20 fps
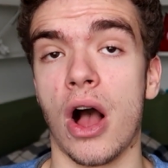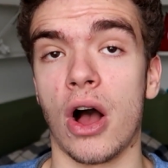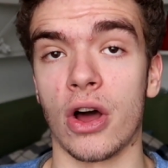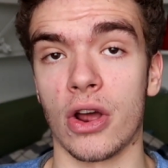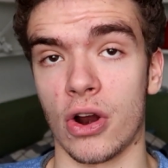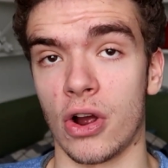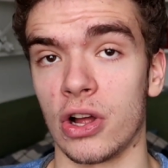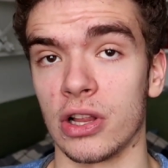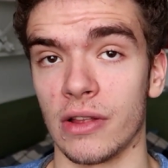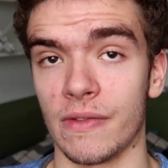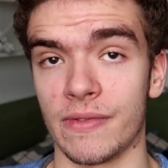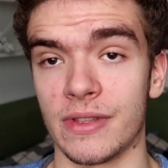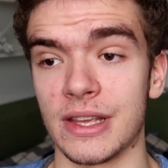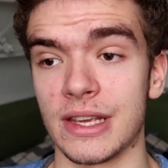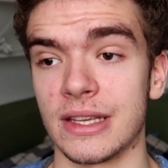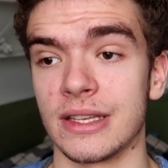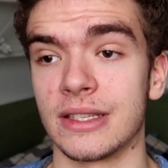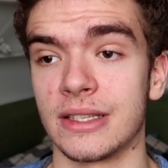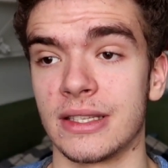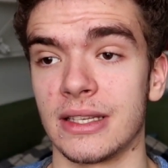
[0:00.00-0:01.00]
on all of
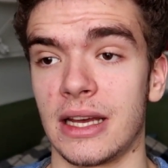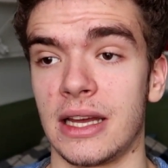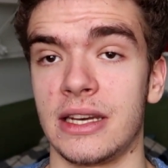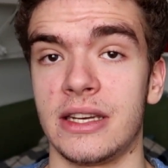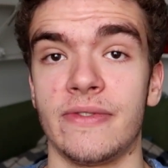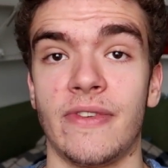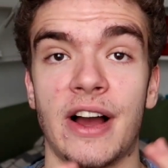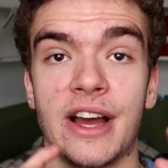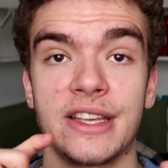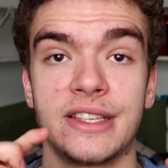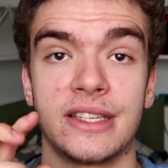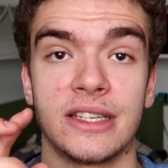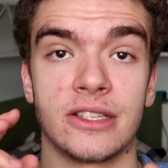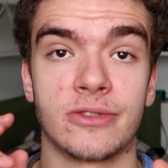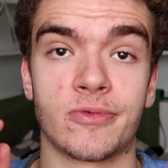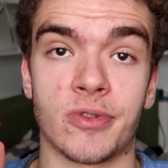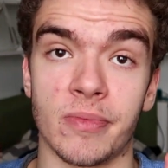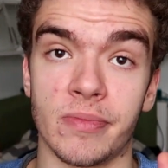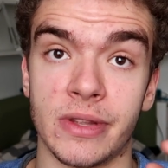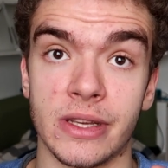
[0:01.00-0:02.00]
these
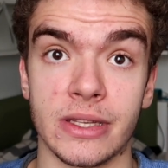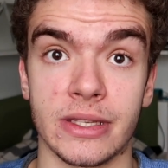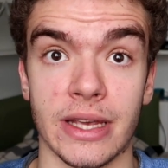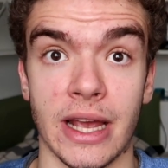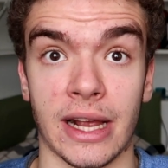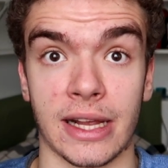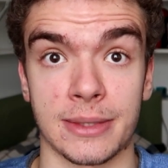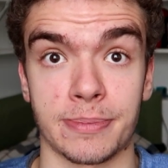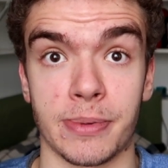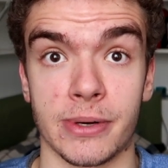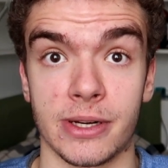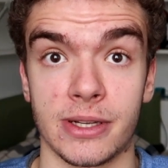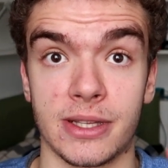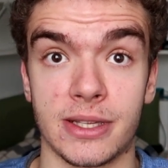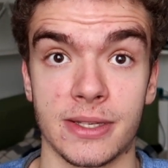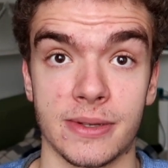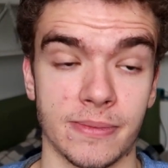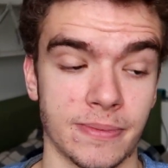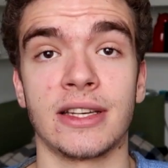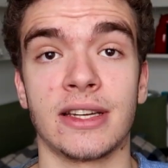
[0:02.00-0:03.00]
advices from these
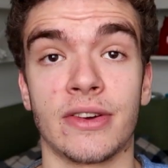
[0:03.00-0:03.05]
experts.